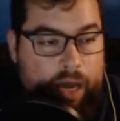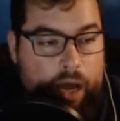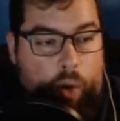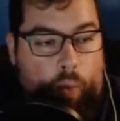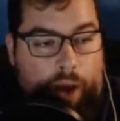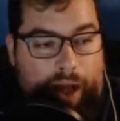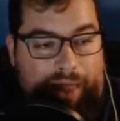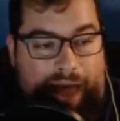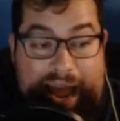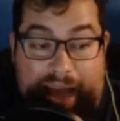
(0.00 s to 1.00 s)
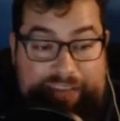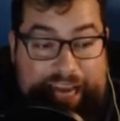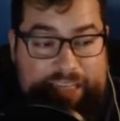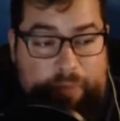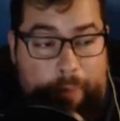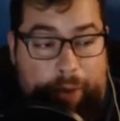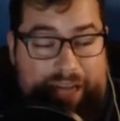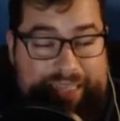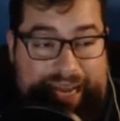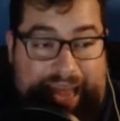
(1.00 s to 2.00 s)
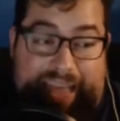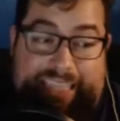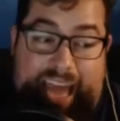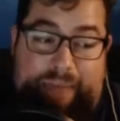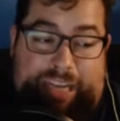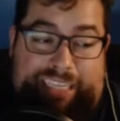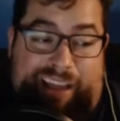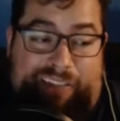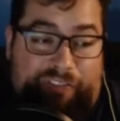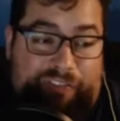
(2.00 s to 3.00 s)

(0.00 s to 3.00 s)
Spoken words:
Well, I have to ask my boss. I can't say myself.